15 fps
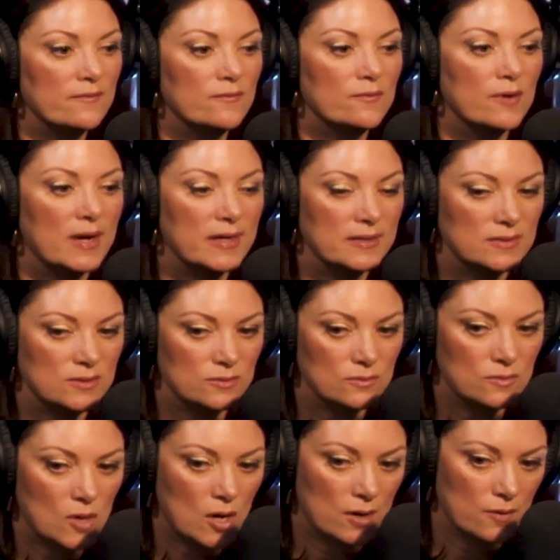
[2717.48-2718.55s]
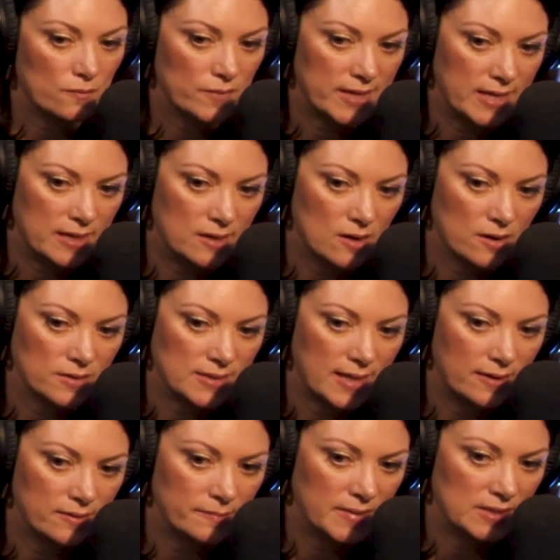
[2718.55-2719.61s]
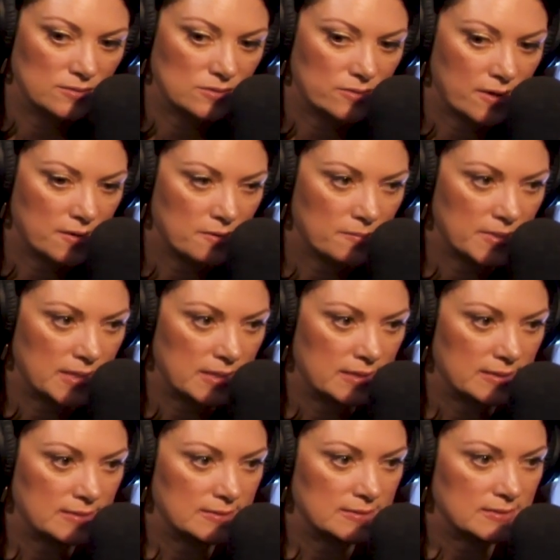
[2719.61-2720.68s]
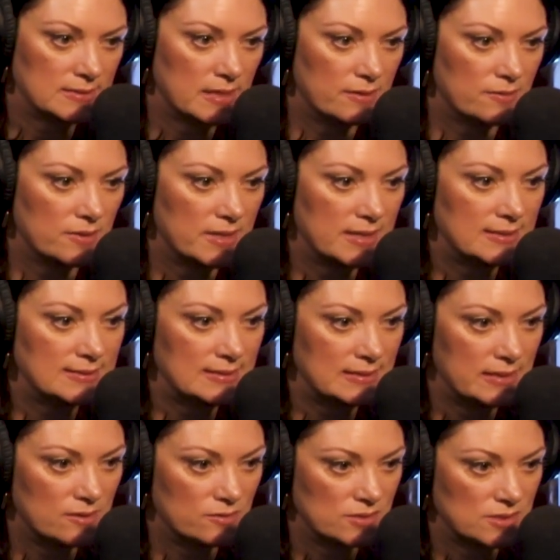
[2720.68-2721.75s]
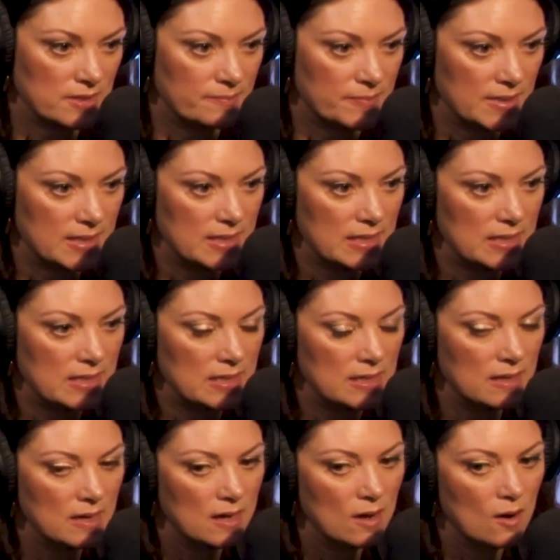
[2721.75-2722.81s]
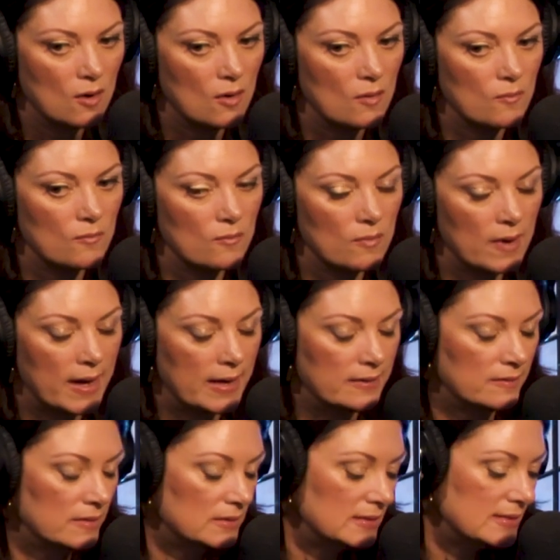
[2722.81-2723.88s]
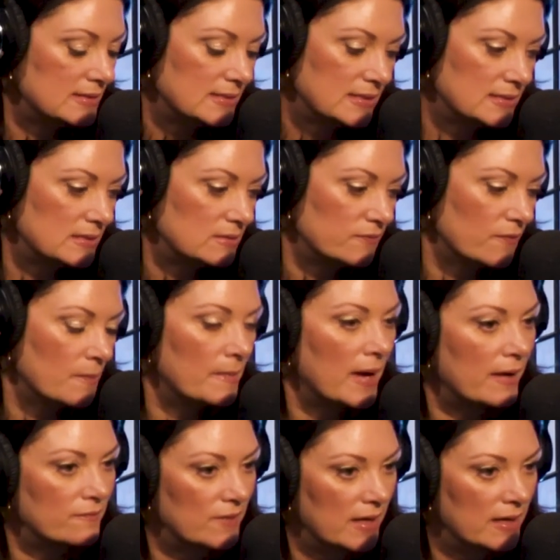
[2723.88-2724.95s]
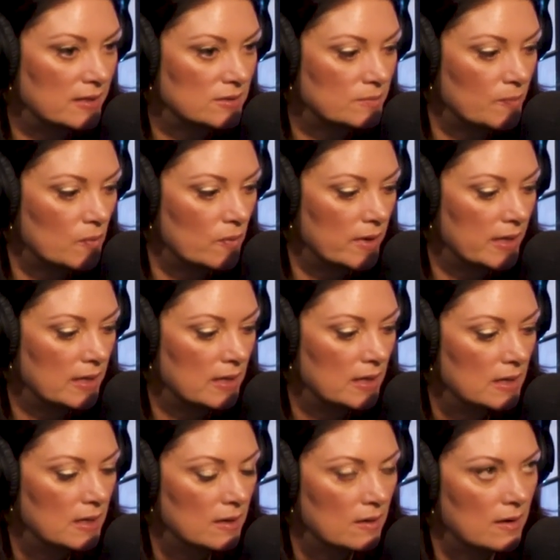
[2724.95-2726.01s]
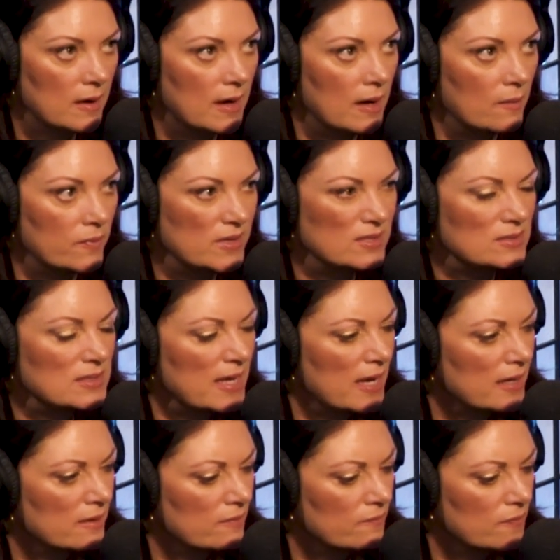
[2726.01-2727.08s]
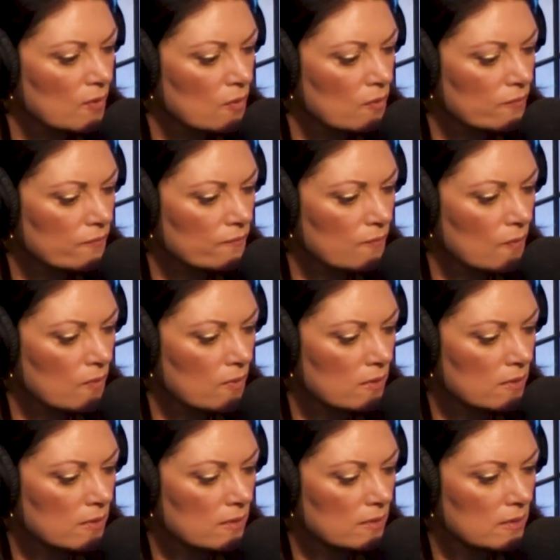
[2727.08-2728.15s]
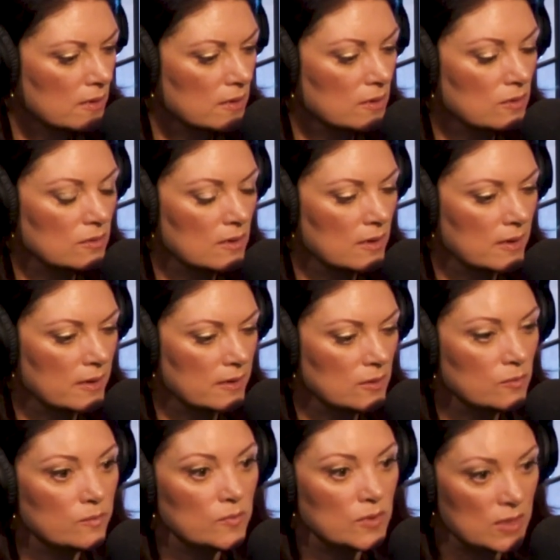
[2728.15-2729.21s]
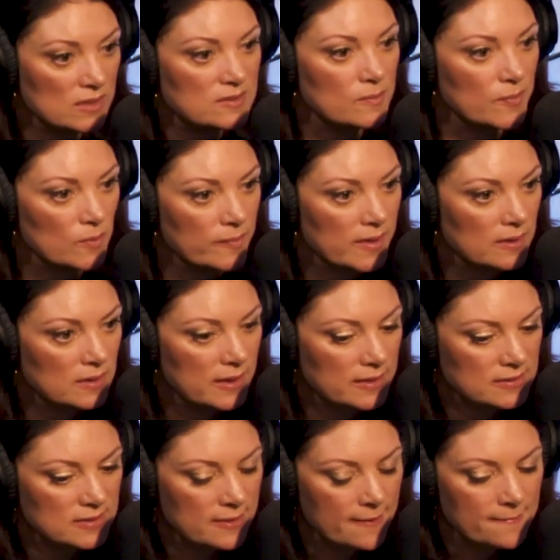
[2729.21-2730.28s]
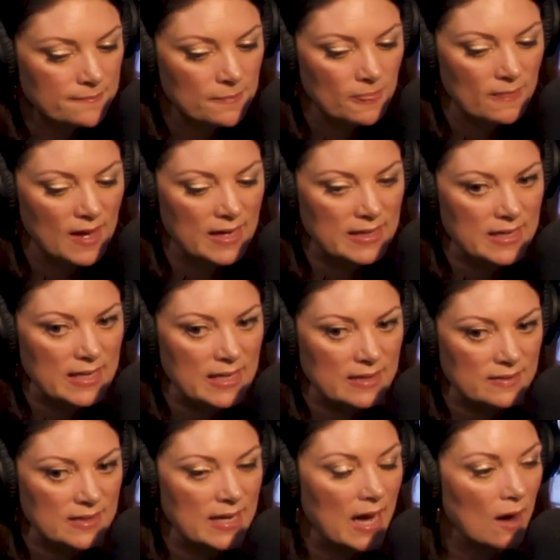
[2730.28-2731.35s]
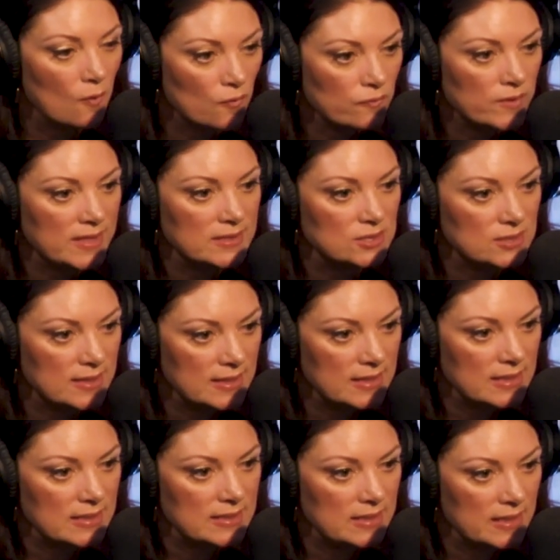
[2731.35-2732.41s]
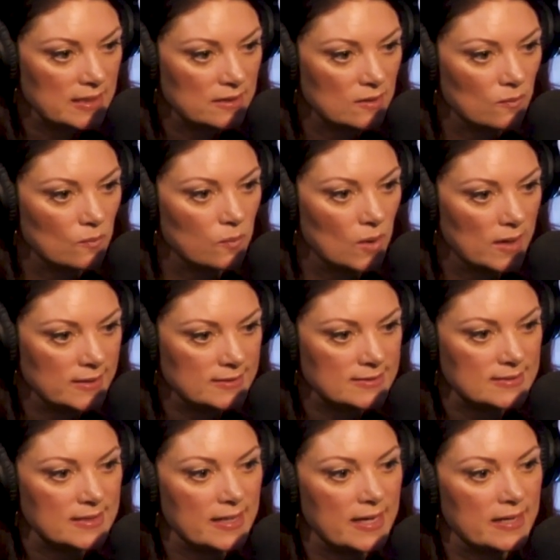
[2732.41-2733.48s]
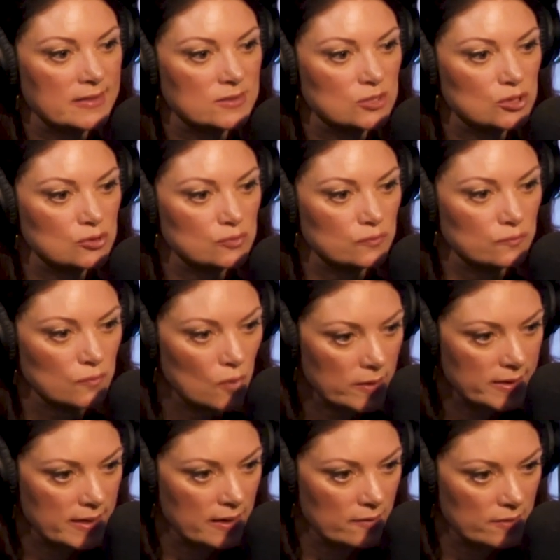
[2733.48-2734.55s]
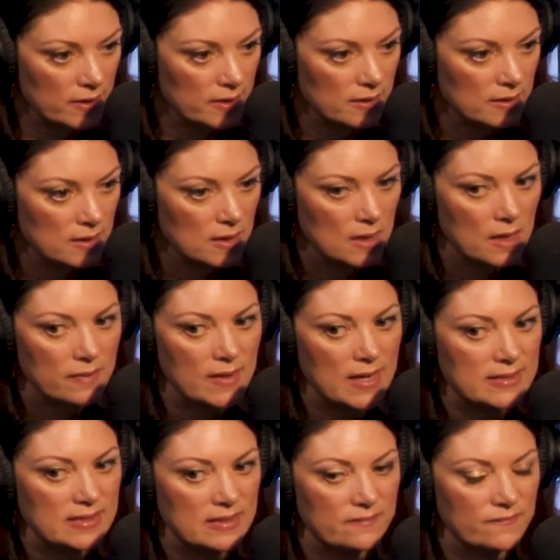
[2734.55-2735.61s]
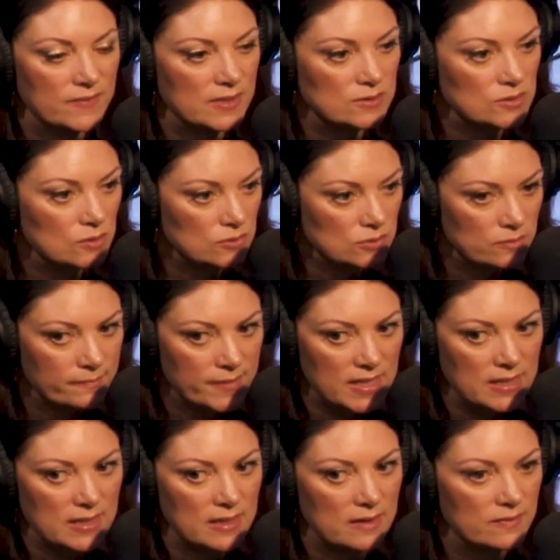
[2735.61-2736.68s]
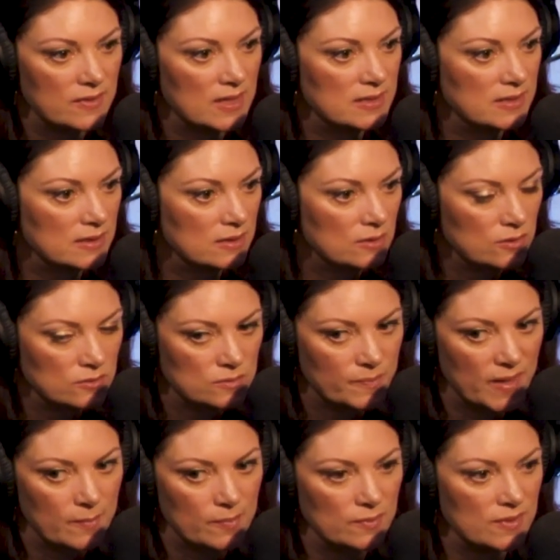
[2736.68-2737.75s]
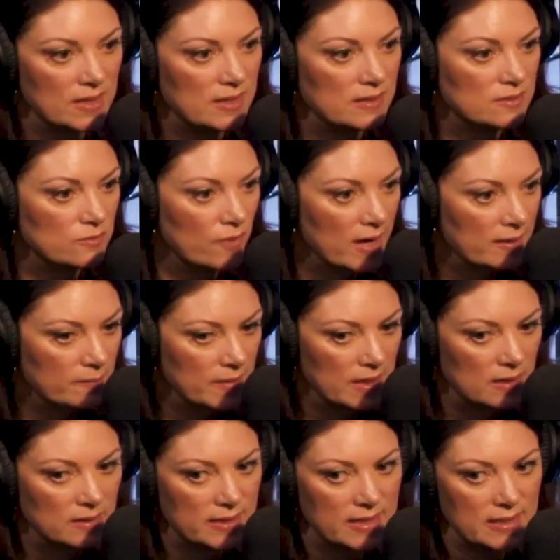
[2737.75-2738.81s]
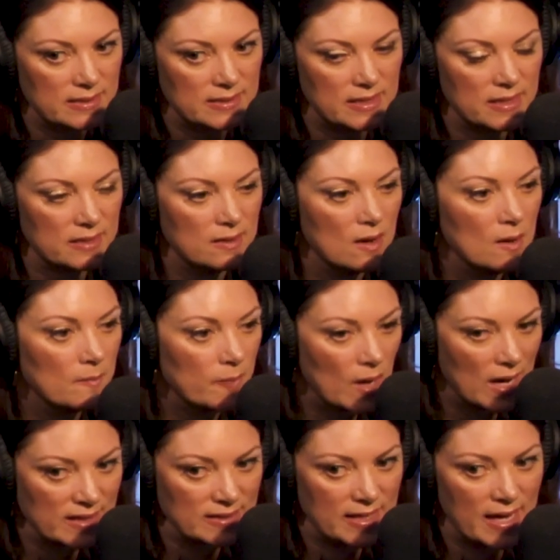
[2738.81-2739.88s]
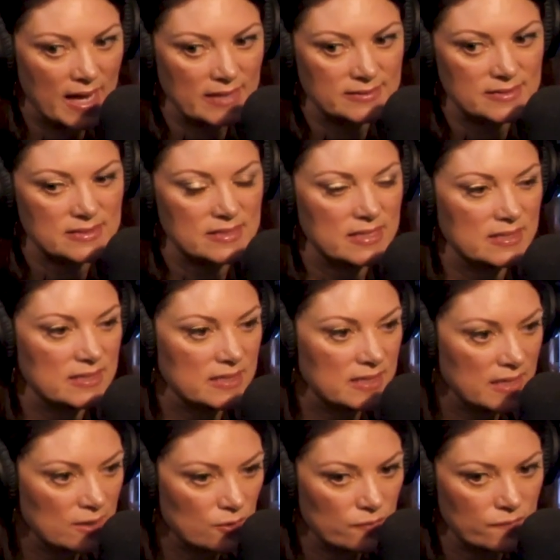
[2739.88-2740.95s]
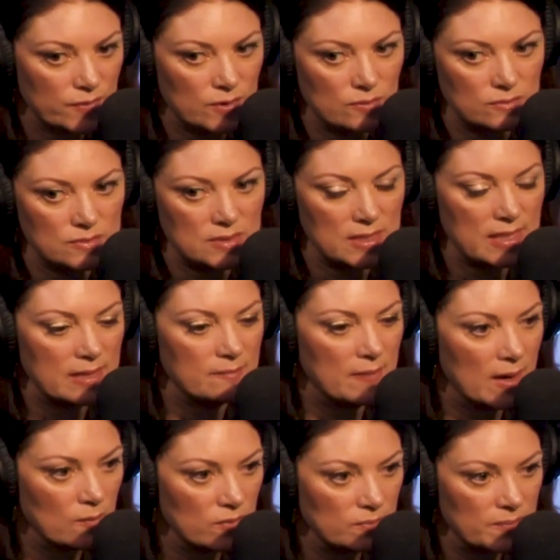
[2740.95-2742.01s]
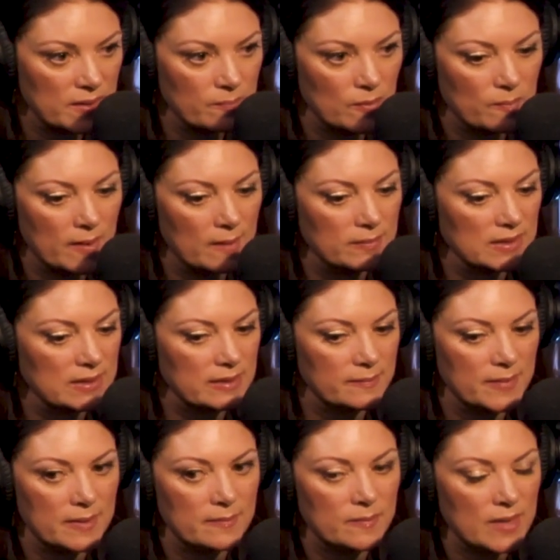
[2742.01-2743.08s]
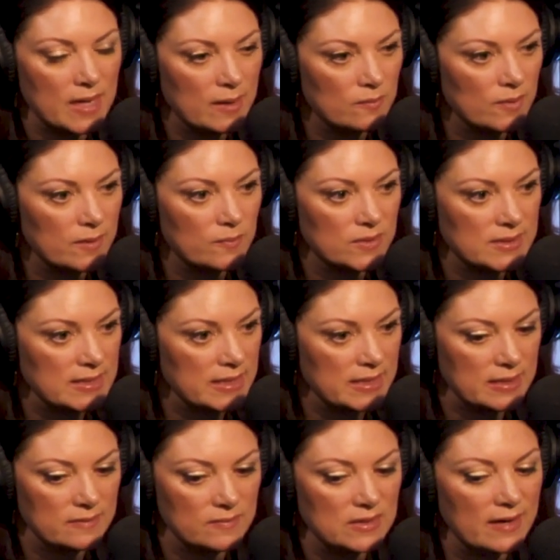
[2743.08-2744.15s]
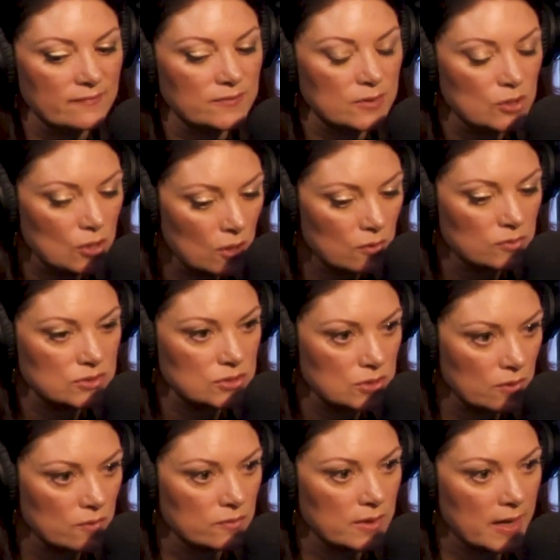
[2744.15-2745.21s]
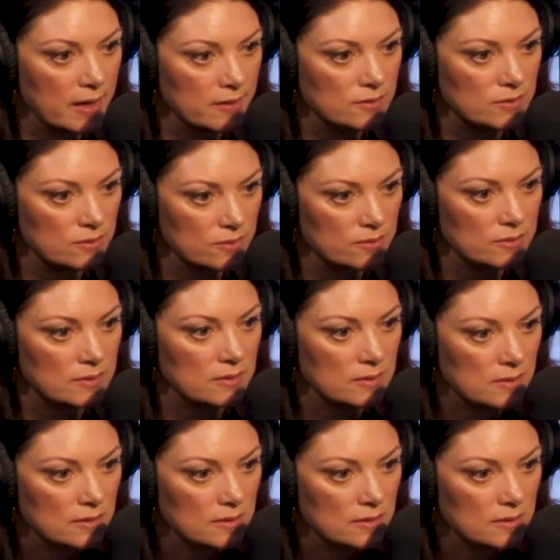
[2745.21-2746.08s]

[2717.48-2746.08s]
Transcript: credit to Connor Read, our town administrator, because under his leadership, he and at least this is from my vantage point uh, we just had a vote for uh, uh, new municipal buildings. Mm-hmm. And he, the outreach that he did was extraordinary. It was. They did it via social media. They did it newspaper. They did direct mail. Yep. He did podcasts. He did interviews. He met with people publicly. I mean, it, it, he left no stone unturned. No,